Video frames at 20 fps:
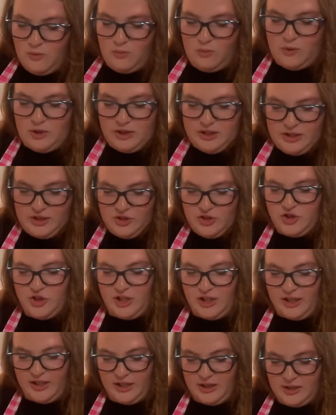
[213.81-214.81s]
one
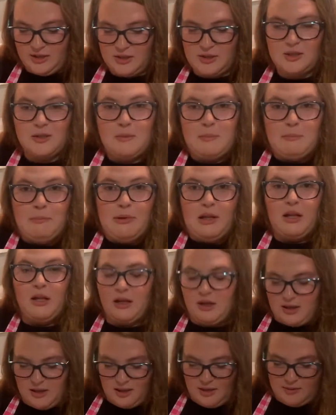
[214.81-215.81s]
giant
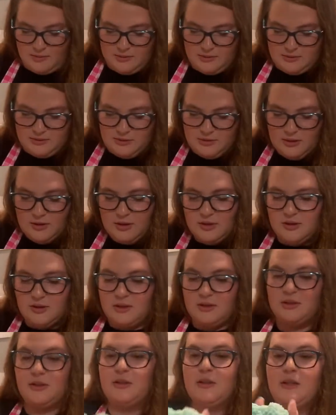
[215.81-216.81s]
blob,
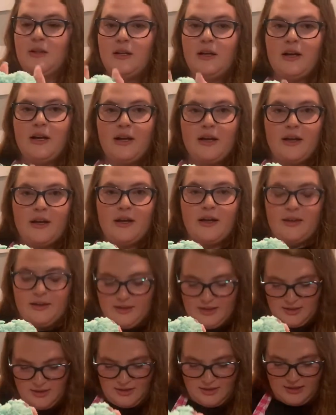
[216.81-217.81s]
and
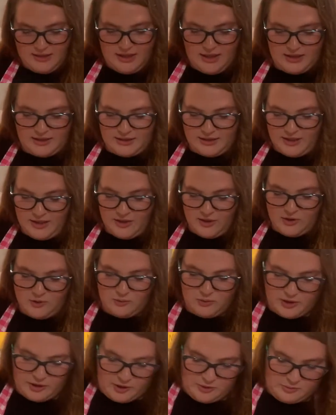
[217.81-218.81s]
that's exactly how you
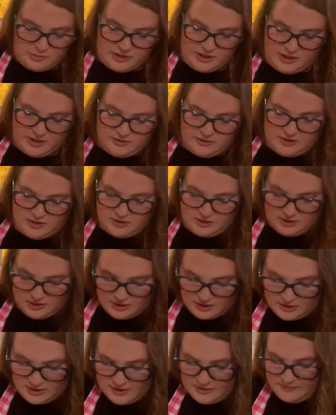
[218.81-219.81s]
want your Play-Doh to
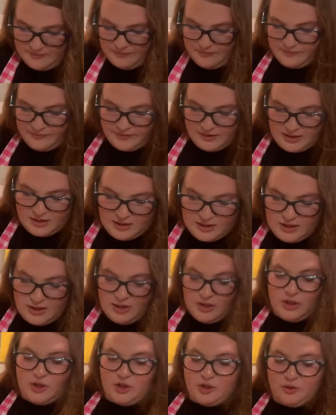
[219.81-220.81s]
look.
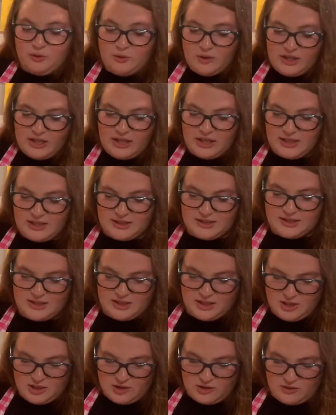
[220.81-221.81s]
You can
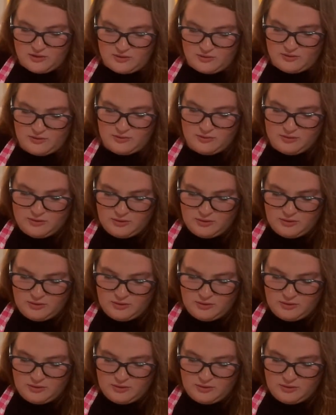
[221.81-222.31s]
continue